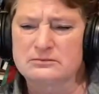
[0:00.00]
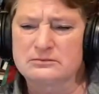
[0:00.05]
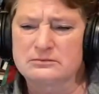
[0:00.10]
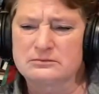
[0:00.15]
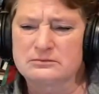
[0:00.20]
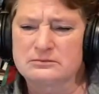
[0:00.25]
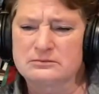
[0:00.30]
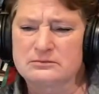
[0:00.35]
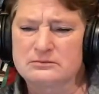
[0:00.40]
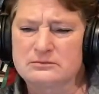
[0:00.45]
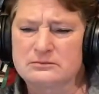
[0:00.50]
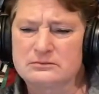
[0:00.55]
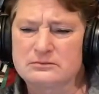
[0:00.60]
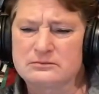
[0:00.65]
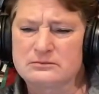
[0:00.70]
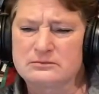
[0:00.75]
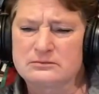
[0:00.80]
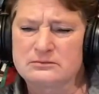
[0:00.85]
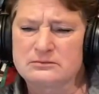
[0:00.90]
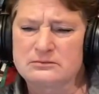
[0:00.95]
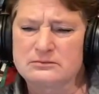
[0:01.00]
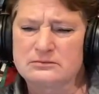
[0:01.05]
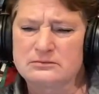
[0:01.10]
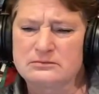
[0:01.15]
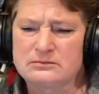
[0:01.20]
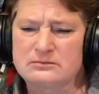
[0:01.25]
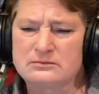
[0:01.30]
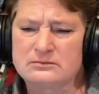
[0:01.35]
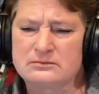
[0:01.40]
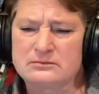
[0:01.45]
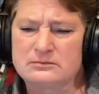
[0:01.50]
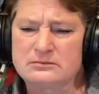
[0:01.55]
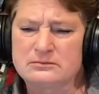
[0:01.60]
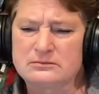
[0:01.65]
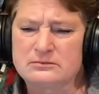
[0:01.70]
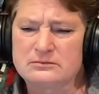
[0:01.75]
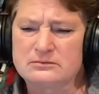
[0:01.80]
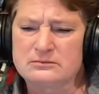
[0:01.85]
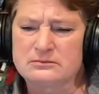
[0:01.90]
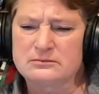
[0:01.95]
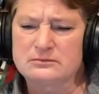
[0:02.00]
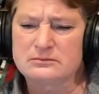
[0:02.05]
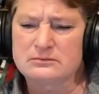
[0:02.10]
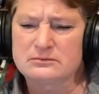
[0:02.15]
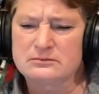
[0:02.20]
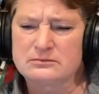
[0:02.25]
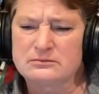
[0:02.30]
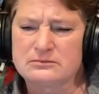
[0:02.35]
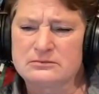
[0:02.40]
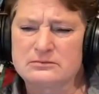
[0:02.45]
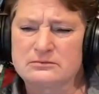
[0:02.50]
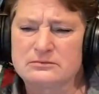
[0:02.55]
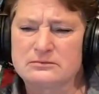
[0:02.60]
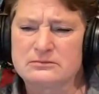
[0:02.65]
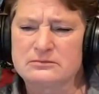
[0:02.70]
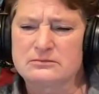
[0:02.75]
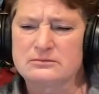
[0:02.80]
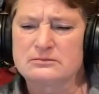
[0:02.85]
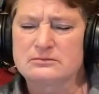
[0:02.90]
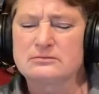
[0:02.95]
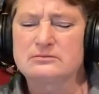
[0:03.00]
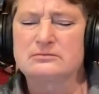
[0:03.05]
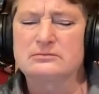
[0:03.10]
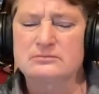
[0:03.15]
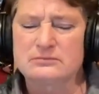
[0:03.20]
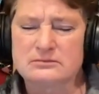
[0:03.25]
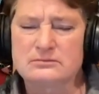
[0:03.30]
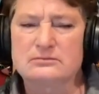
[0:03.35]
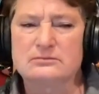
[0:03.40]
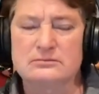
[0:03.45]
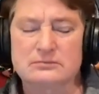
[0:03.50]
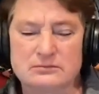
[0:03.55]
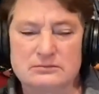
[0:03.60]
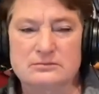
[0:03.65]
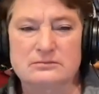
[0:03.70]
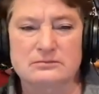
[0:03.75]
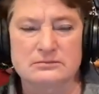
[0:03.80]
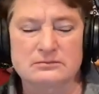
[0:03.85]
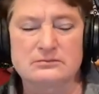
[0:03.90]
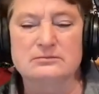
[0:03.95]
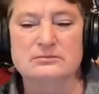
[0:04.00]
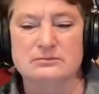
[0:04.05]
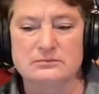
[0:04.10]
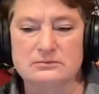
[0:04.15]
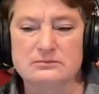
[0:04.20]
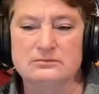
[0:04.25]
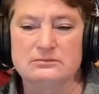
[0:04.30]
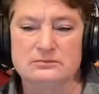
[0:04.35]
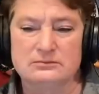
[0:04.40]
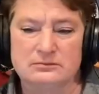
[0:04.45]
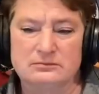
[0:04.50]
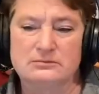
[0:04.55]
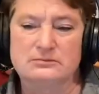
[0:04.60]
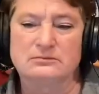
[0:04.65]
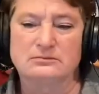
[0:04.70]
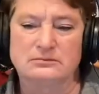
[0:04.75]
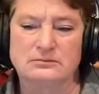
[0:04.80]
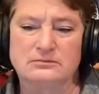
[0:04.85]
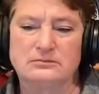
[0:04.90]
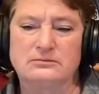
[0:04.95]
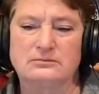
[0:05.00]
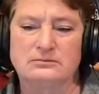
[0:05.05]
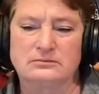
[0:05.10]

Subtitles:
(silent)